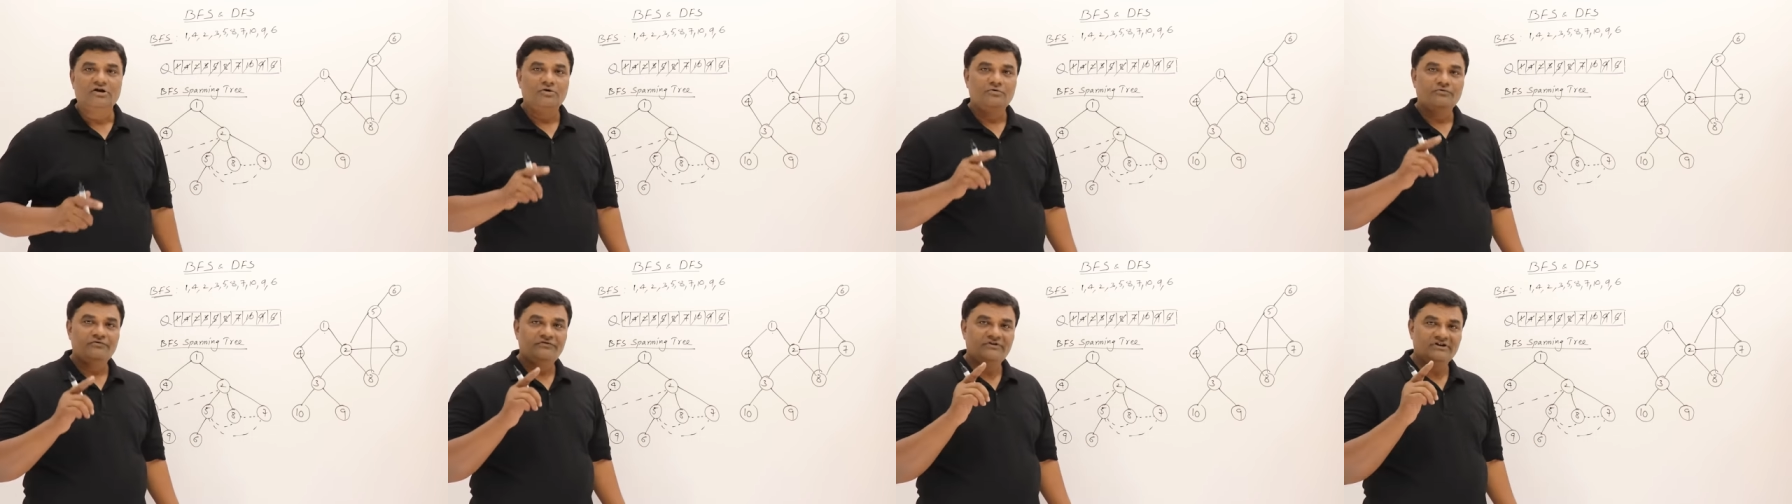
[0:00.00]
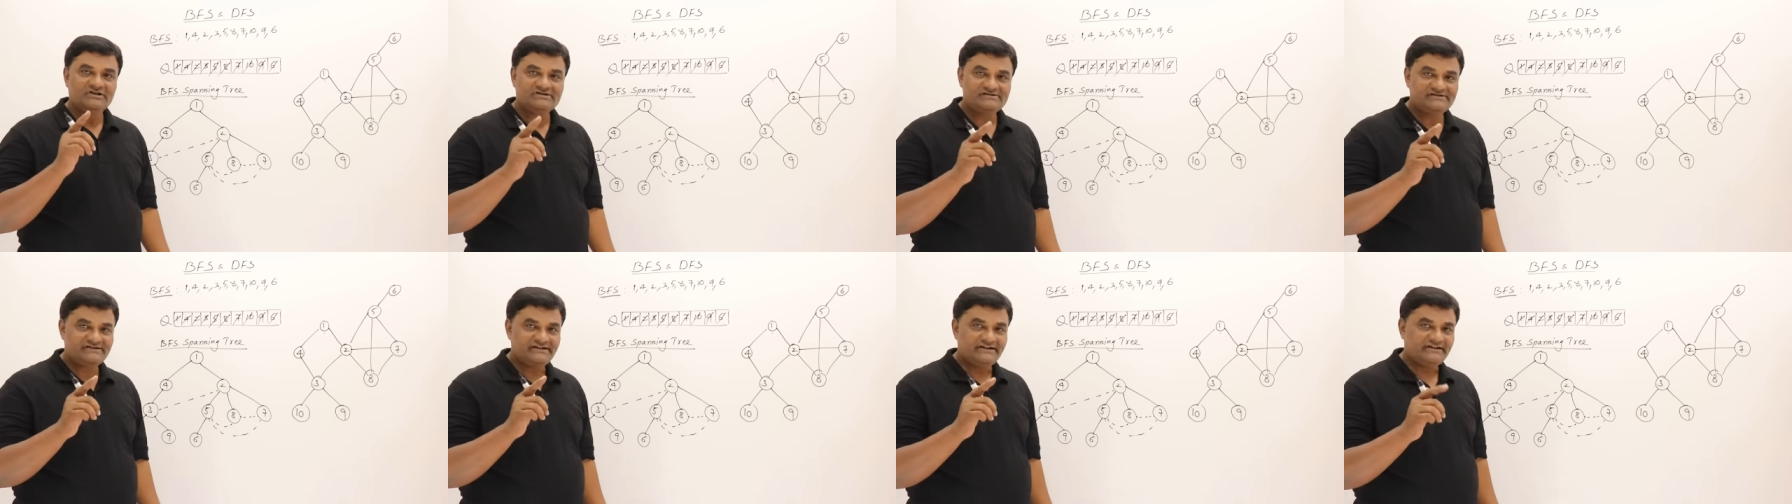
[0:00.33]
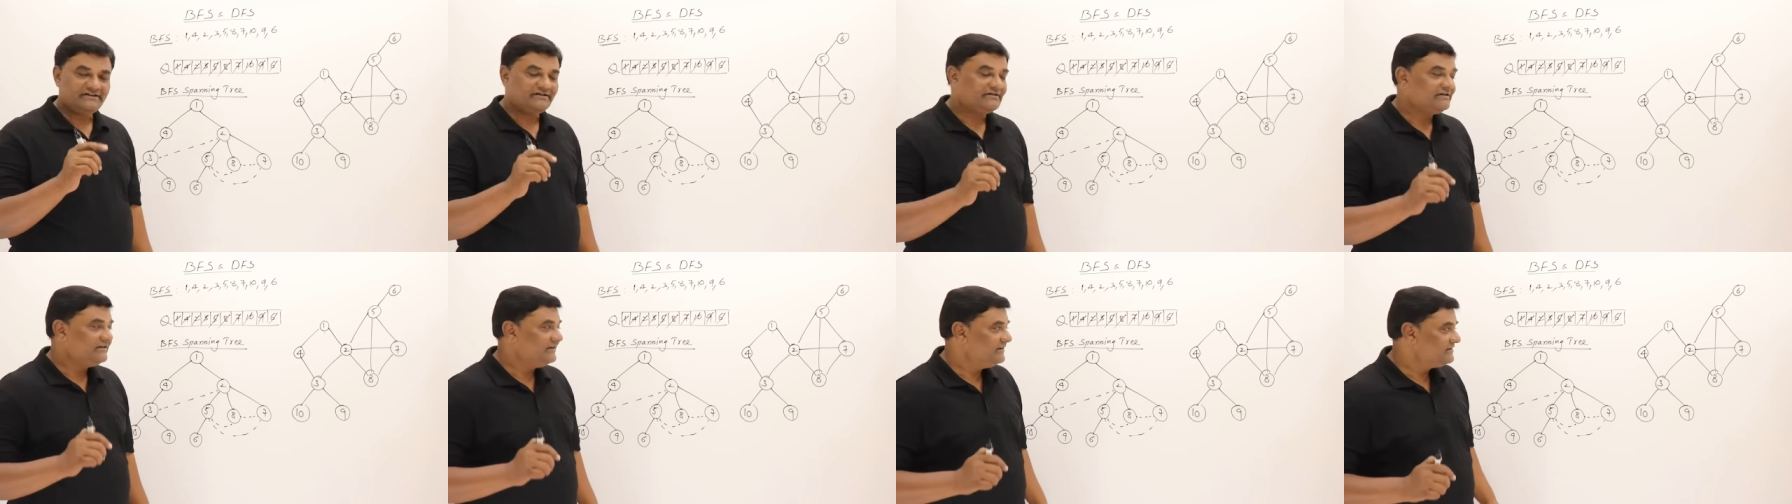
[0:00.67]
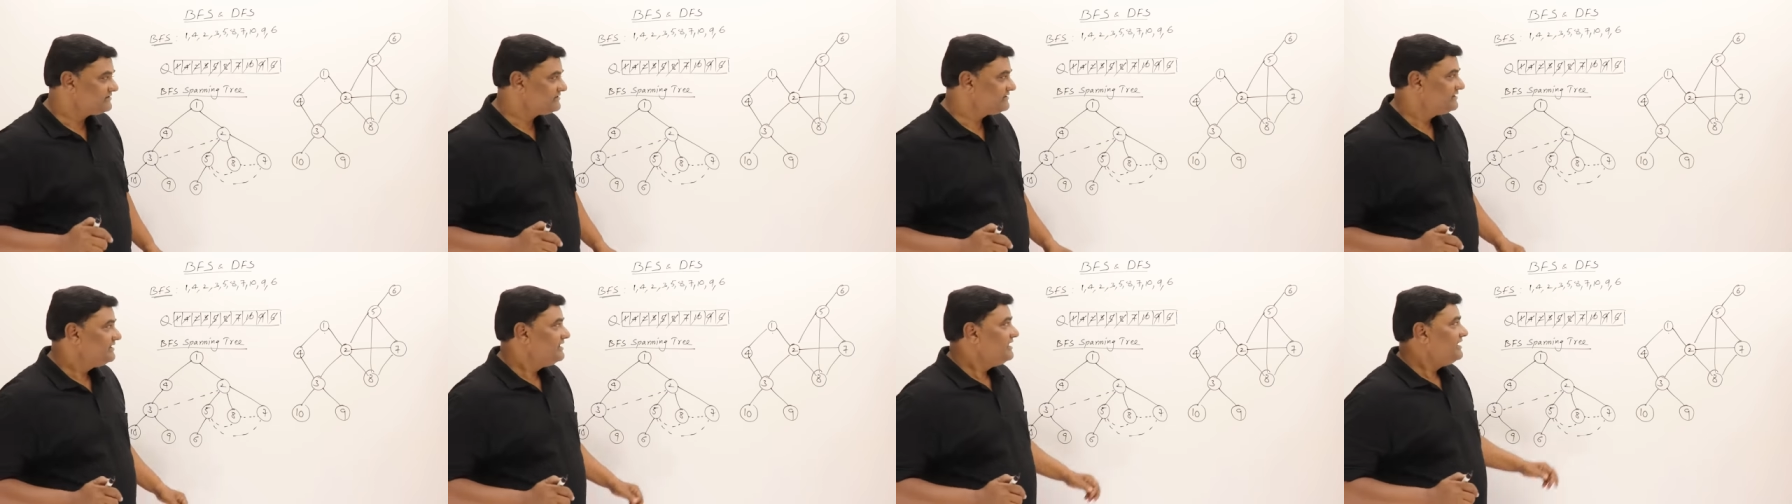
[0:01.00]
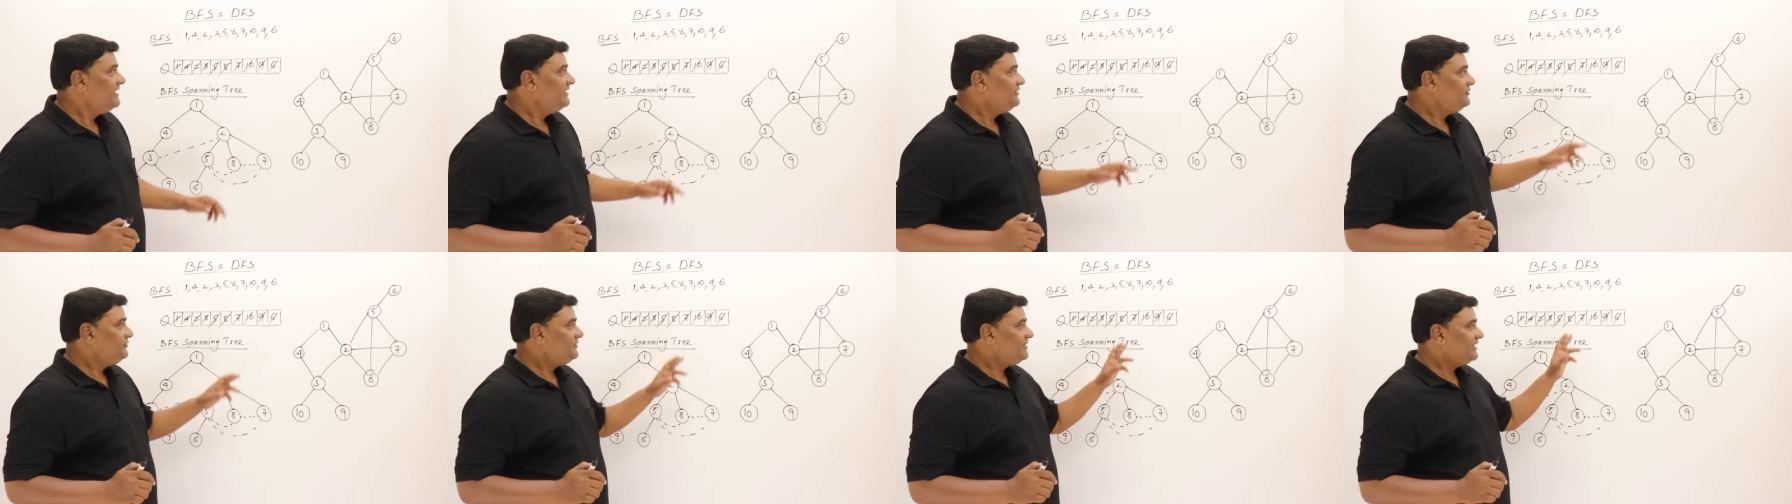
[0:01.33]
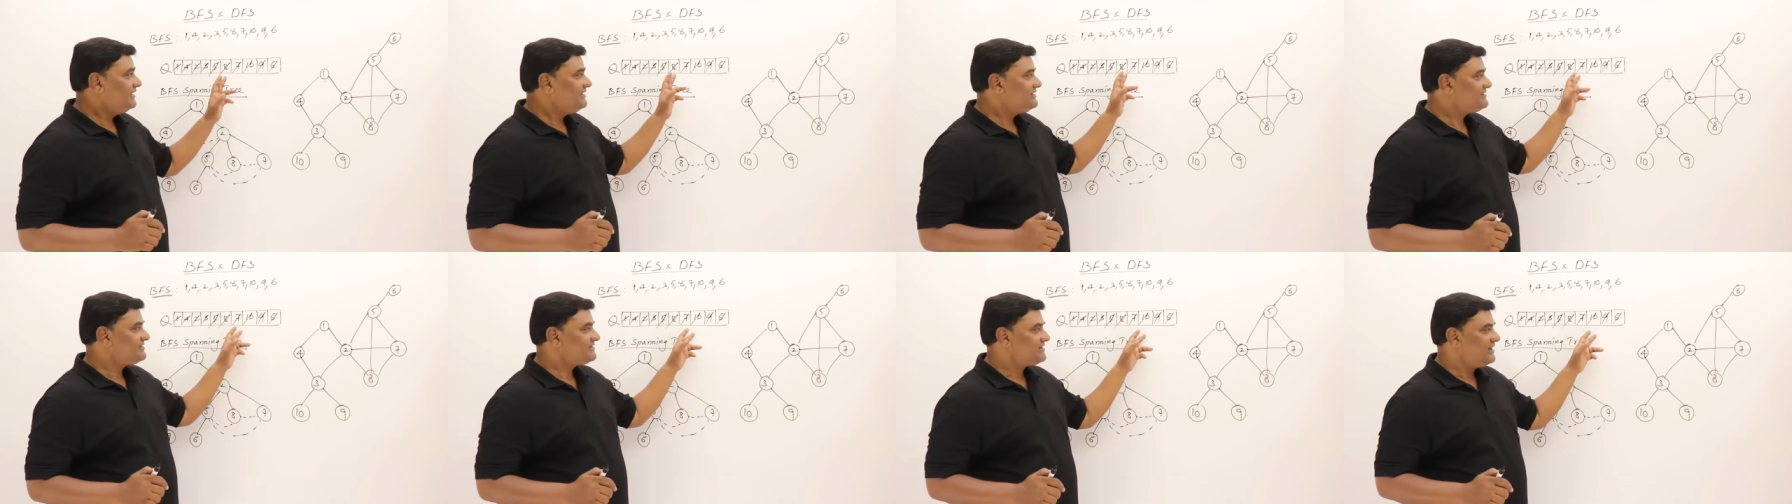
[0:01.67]
First thing is, you
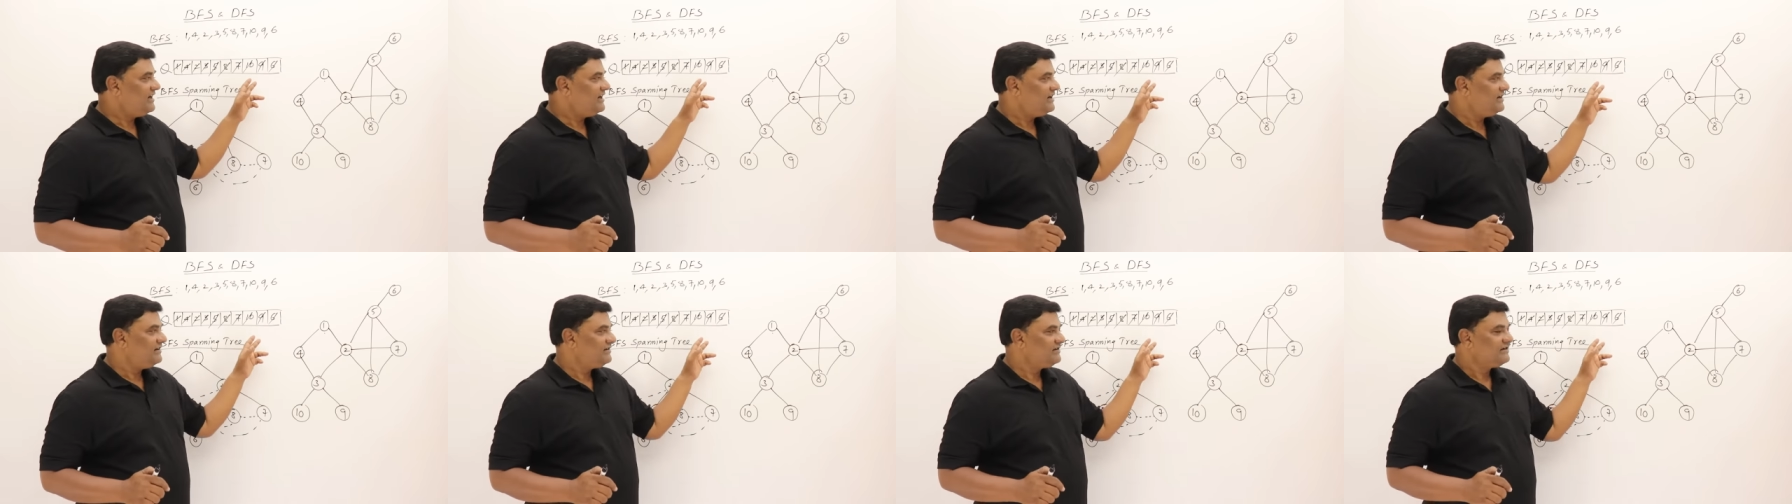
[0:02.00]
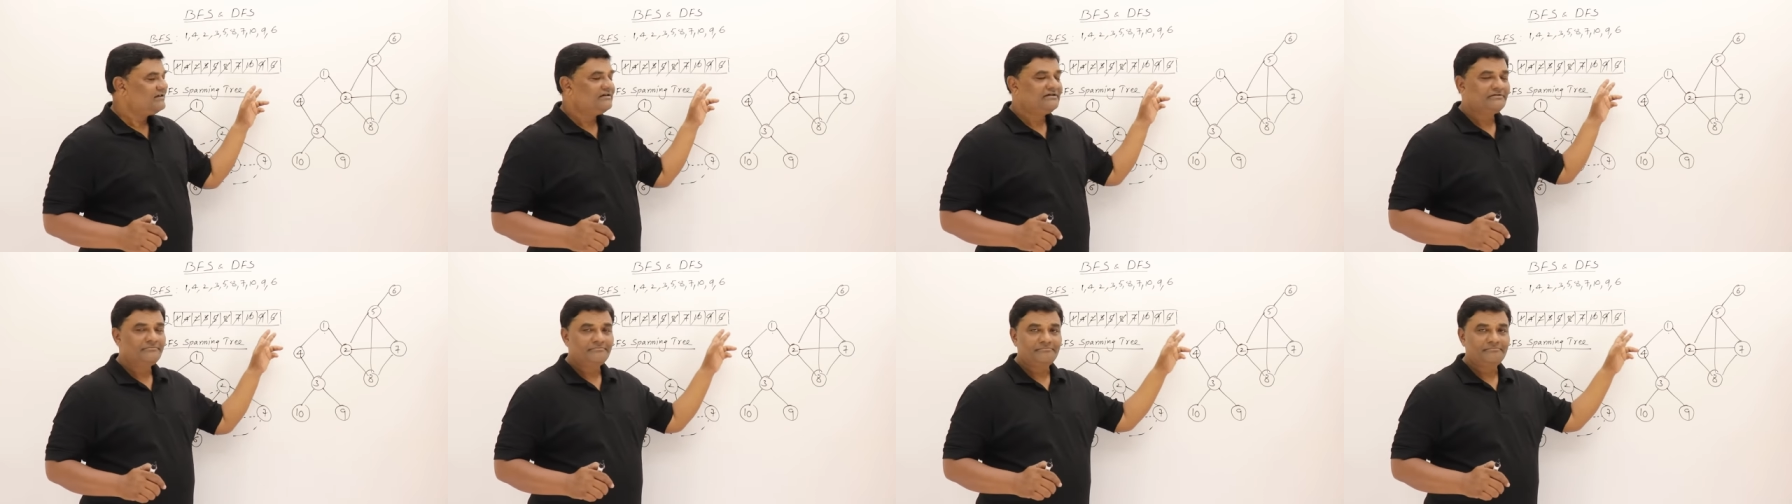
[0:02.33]
can start